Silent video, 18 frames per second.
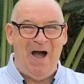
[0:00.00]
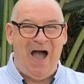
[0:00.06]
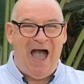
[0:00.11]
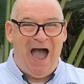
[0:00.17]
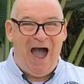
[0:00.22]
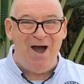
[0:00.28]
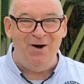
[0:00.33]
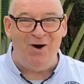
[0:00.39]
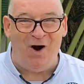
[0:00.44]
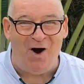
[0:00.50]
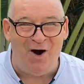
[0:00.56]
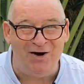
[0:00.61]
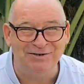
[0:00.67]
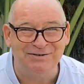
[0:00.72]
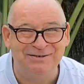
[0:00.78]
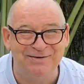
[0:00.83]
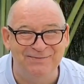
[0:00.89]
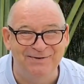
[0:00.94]
How
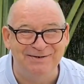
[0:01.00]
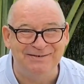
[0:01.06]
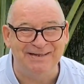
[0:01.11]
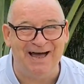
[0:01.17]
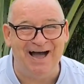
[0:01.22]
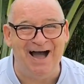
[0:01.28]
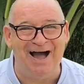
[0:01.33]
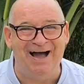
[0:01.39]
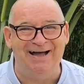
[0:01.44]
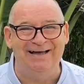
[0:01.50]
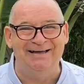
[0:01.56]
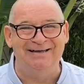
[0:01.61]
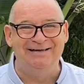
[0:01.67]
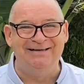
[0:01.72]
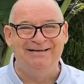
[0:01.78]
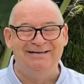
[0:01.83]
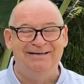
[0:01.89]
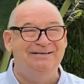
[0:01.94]
awesome is that?
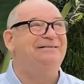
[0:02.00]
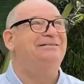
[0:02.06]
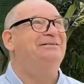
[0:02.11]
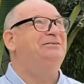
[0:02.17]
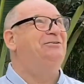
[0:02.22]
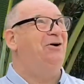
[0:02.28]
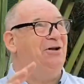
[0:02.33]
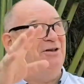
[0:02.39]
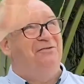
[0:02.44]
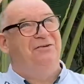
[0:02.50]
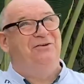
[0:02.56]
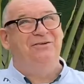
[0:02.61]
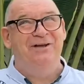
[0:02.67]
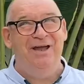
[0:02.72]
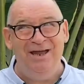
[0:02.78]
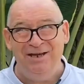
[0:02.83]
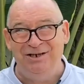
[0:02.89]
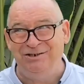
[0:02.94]
The God of
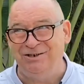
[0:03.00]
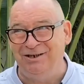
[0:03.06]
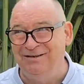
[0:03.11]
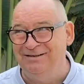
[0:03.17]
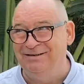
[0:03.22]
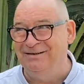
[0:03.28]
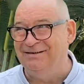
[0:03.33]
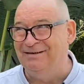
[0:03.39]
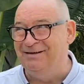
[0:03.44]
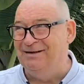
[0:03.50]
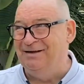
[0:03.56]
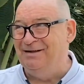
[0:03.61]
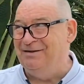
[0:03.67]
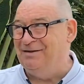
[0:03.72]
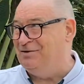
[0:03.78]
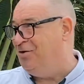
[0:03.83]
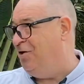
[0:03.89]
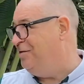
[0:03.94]
creation,
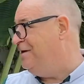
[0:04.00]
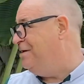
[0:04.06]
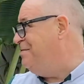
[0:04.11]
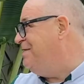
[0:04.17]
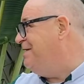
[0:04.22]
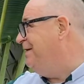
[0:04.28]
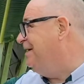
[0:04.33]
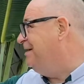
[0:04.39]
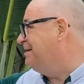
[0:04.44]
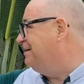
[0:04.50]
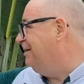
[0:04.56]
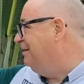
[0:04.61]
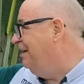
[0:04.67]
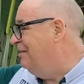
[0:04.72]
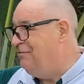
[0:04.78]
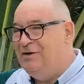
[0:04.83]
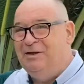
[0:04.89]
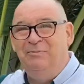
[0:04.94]
the God that made these
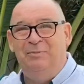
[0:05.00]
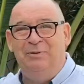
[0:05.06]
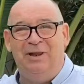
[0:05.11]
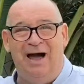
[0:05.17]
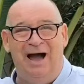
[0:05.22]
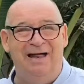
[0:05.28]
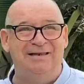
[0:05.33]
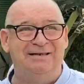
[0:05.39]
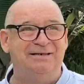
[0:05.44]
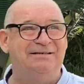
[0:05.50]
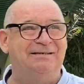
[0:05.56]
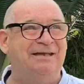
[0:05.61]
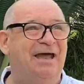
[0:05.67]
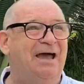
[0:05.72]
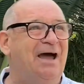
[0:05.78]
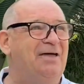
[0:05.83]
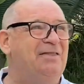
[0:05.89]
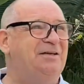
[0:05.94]
lovely plants
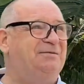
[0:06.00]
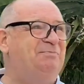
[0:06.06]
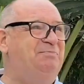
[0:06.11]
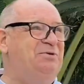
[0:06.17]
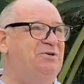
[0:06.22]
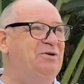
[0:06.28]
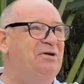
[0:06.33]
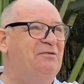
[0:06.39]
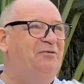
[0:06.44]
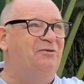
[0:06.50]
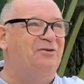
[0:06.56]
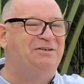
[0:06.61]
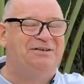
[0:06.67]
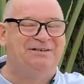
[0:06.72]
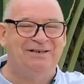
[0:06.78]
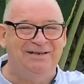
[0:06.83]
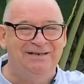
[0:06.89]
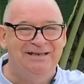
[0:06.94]
and this beautiful
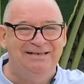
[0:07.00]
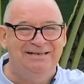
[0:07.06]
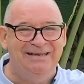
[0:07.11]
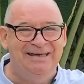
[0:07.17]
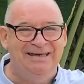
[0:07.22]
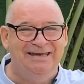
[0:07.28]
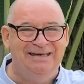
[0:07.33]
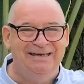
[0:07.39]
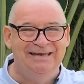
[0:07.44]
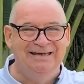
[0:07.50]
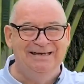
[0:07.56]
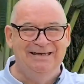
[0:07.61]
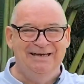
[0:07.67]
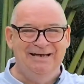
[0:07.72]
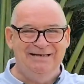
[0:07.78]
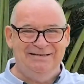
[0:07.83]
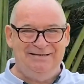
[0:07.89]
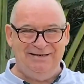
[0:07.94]
sunny day,
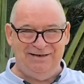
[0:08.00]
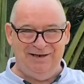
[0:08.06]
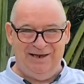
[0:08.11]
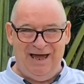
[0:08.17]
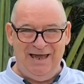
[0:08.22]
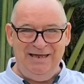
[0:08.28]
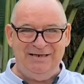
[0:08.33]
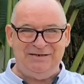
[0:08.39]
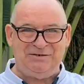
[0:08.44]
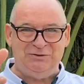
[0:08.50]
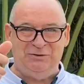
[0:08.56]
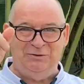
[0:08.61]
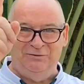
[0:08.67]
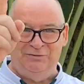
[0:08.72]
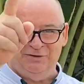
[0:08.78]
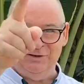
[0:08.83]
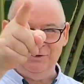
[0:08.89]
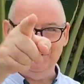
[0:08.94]
delights
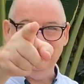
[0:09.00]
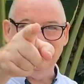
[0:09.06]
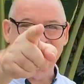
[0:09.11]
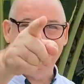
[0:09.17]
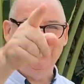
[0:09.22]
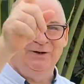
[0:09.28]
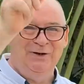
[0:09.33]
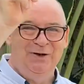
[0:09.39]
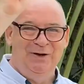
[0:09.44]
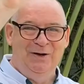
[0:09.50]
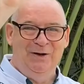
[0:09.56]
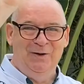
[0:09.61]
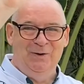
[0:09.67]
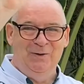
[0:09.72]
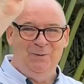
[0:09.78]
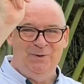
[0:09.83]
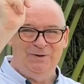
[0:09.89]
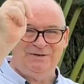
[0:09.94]
over you
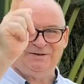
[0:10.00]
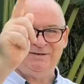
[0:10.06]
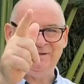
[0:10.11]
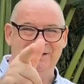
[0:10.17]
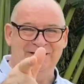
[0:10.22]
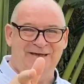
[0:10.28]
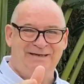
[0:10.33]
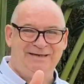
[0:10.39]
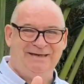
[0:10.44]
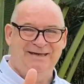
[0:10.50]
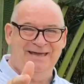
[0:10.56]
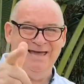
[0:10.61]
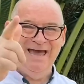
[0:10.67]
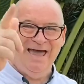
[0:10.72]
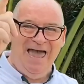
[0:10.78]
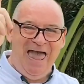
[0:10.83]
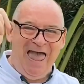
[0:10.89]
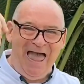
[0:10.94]
with singing.
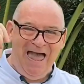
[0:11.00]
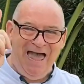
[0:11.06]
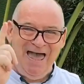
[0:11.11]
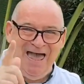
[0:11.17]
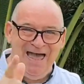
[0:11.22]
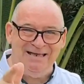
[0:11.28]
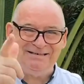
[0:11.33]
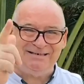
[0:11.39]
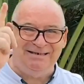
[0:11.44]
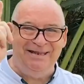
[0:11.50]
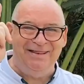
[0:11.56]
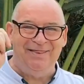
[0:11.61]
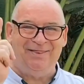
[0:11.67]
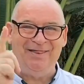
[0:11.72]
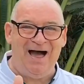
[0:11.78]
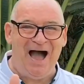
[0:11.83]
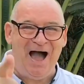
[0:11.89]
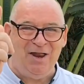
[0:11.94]
Isn't
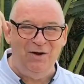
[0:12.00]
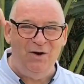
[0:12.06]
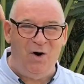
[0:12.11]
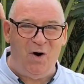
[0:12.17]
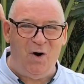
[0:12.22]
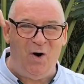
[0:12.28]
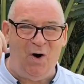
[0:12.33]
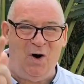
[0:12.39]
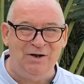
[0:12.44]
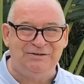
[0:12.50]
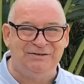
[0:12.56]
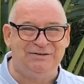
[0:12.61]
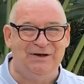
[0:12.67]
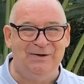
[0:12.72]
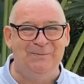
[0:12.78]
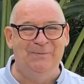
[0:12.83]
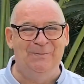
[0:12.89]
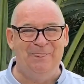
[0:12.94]
that not
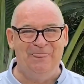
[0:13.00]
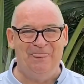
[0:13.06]
awesome?